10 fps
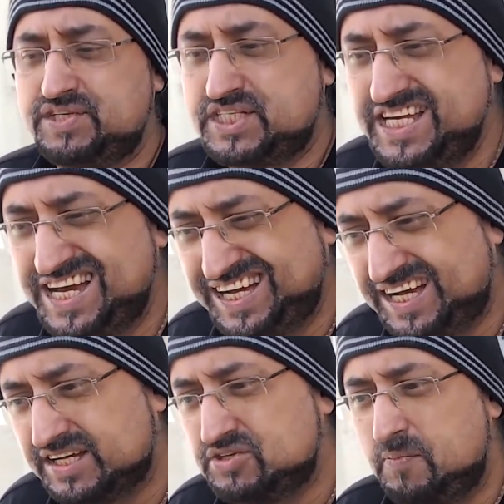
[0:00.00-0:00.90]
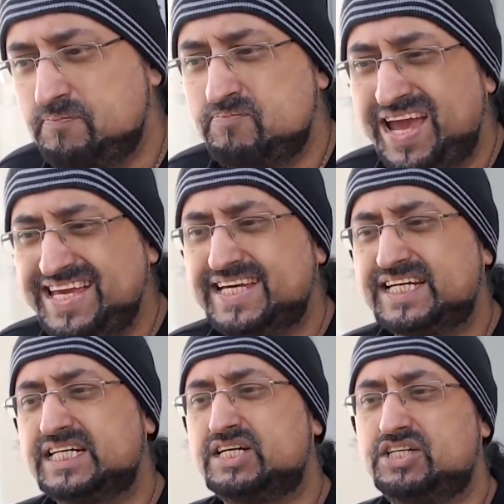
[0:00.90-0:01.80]
Sia, your mate,
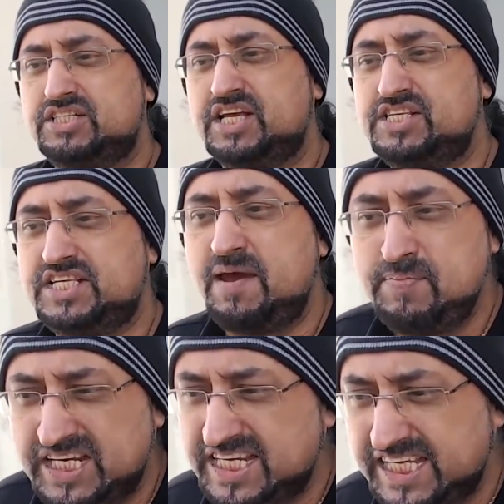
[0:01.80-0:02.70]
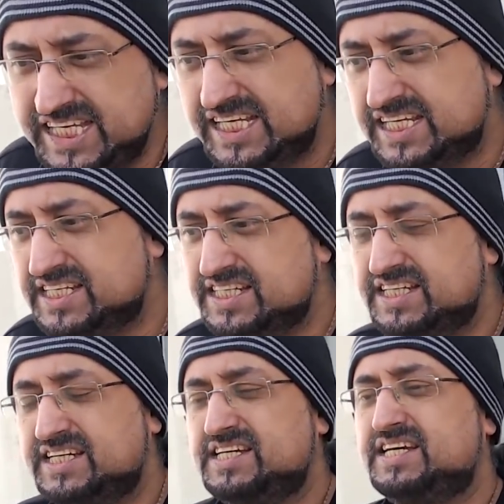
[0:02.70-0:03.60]
the Zebedee.
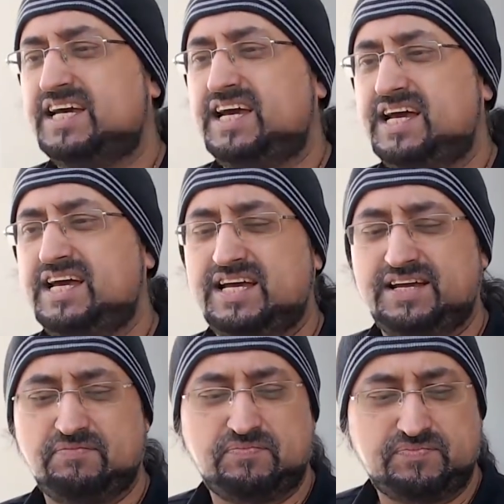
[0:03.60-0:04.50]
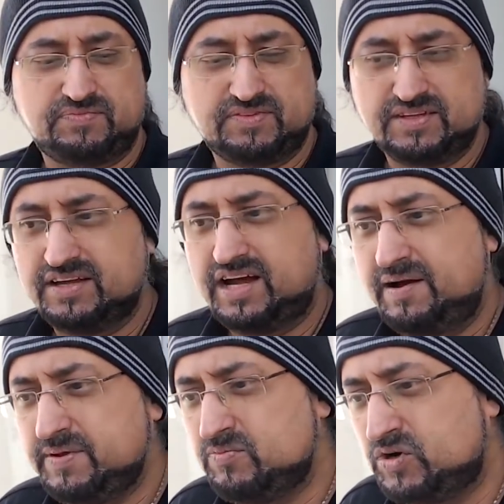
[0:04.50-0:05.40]

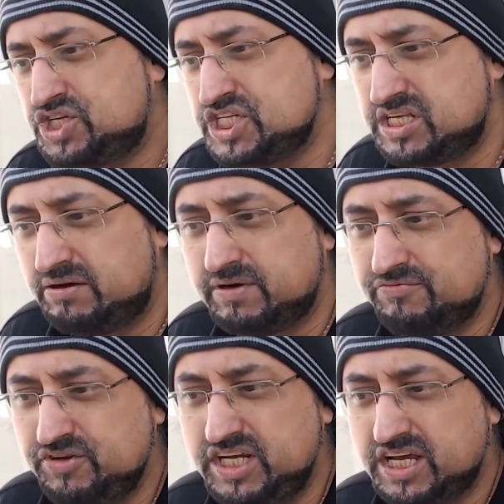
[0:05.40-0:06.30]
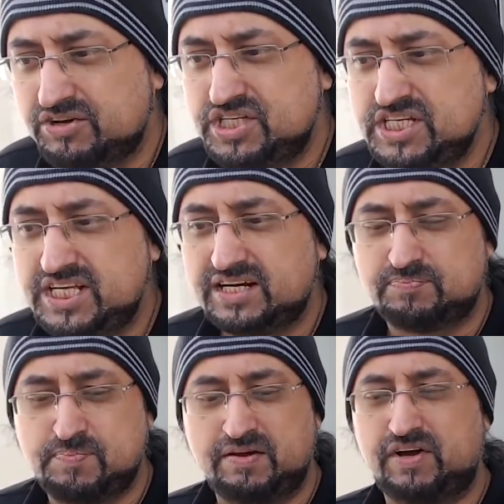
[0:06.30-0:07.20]
I've been watching some of the videos. She's had a
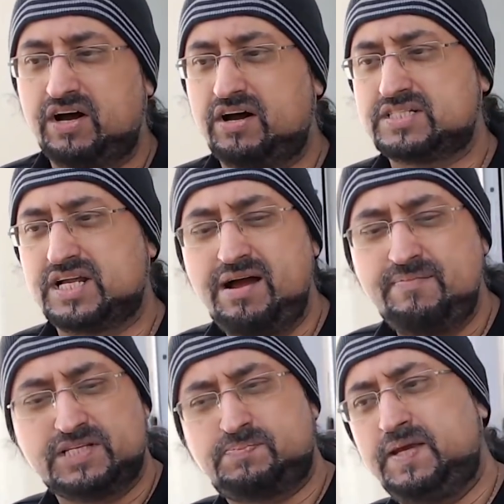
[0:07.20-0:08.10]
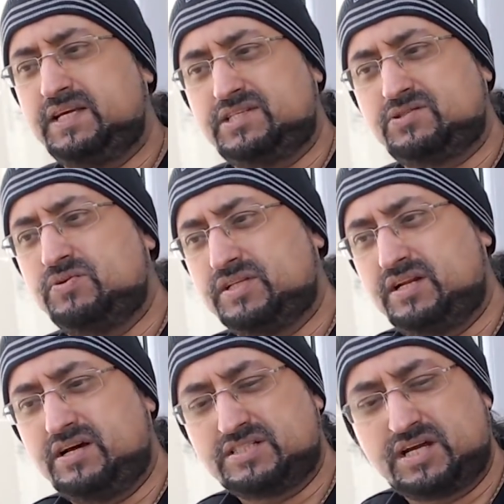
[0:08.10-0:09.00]
bit of a hard time at Speaker's Corner the
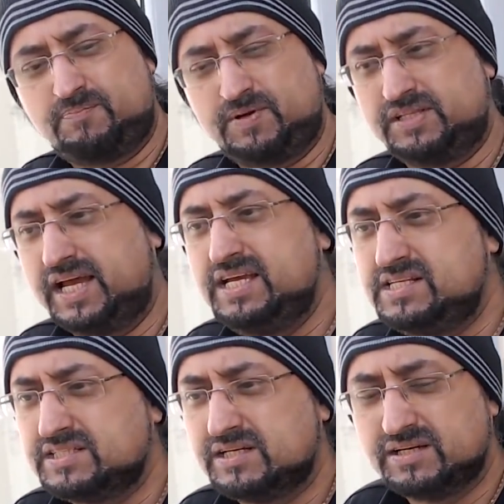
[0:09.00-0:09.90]
last couple of days.